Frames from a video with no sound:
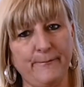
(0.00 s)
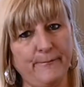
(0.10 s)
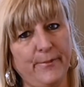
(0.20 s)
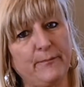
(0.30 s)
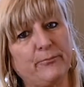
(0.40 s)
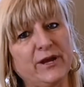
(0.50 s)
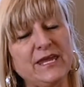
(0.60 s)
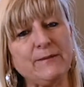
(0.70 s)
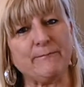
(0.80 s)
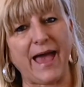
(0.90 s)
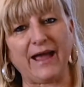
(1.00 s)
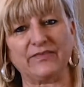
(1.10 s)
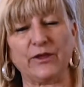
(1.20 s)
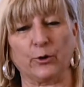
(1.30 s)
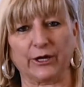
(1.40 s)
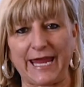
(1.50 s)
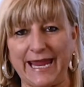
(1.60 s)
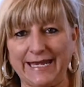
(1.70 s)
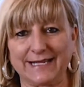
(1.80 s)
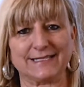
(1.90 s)
But bringing back the
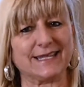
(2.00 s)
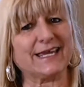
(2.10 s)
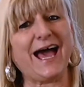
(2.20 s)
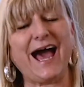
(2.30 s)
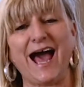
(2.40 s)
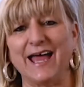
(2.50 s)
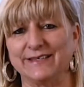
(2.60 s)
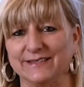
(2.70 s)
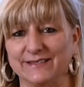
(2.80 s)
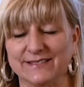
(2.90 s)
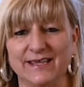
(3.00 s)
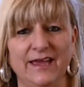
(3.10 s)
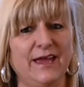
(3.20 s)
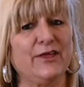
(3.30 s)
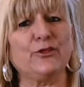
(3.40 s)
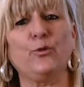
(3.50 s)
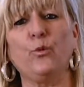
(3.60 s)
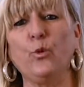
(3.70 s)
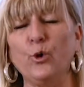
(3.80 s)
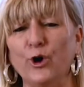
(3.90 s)
organics, the cottons, the
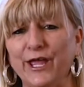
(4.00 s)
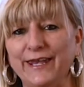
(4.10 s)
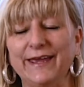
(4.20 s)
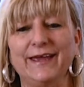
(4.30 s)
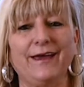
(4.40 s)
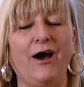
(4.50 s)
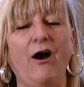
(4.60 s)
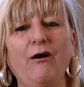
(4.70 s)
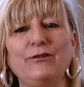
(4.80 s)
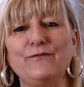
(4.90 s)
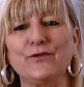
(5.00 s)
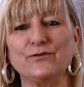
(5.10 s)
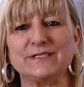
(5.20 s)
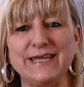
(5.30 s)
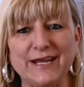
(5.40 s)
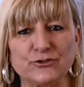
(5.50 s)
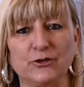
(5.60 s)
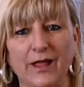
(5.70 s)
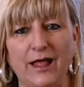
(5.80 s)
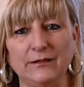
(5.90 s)
wood, all of those
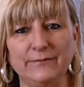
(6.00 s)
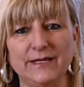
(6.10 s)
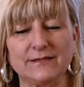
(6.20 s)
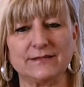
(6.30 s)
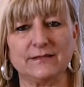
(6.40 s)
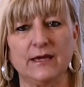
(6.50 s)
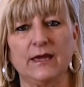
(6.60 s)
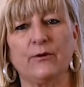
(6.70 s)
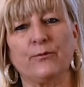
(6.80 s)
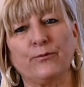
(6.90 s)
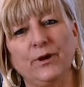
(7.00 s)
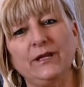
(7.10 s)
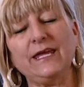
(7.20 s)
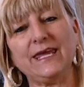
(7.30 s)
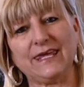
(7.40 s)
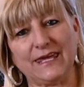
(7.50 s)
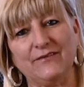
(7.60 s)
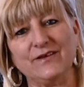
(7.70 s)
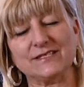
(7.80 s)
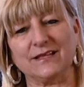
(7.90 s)
natural elements really
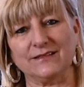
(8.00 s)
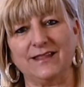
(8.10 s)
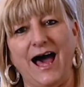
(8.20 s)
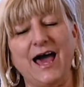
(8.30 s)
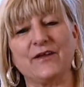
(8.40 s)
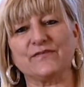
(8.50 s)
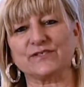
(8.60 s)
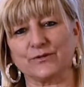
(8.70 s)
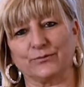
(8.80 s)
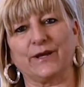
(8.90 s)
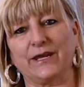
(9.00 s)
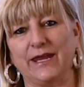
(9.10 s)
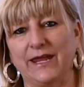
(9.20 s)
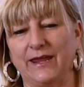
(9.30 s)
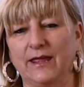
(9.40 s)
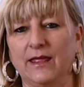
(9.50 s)
give us a lot of serenity.